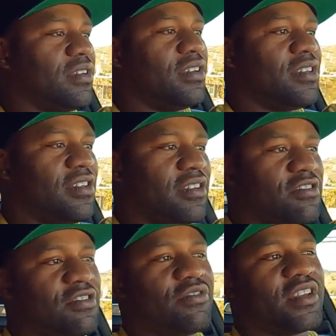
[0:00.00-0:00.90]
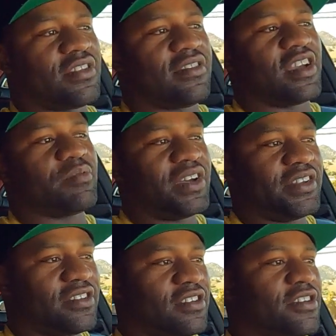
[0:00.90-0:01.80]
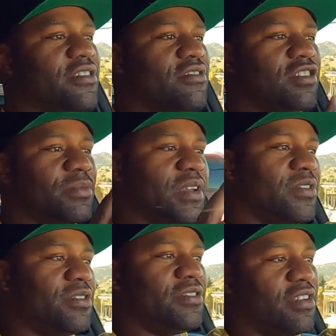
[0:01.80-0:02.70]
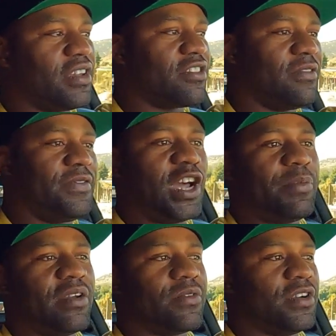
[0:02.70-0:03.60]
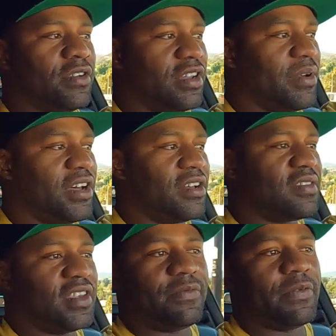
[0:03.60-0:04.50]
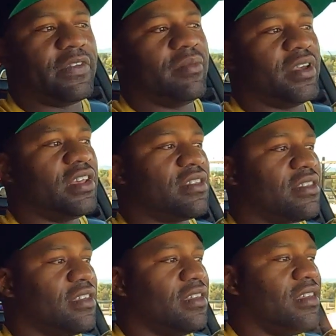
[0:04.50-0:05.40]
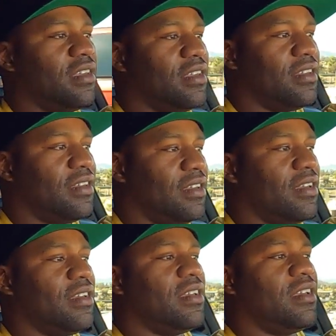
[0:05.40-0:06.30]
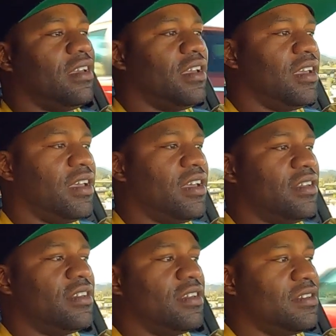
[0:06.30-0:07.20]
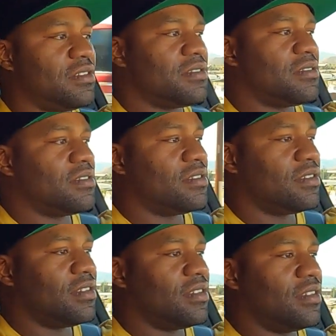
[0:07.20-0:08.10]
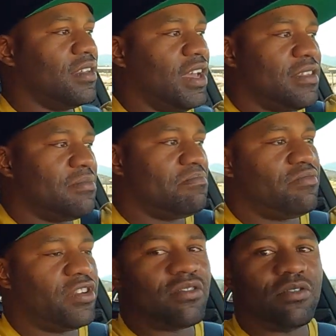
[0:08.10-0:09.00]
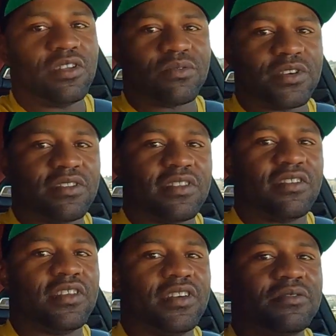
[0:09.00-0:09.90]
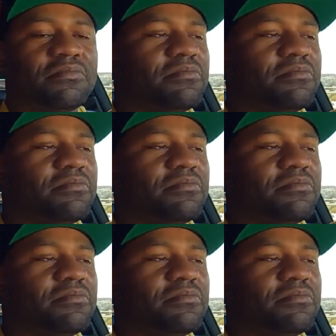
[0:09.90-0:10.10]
As long as you don't get stuck behind a car going up that road, you can actually fly up that road in about 10-15 minutes. And yeah, it's a pretty cool little road, so you know.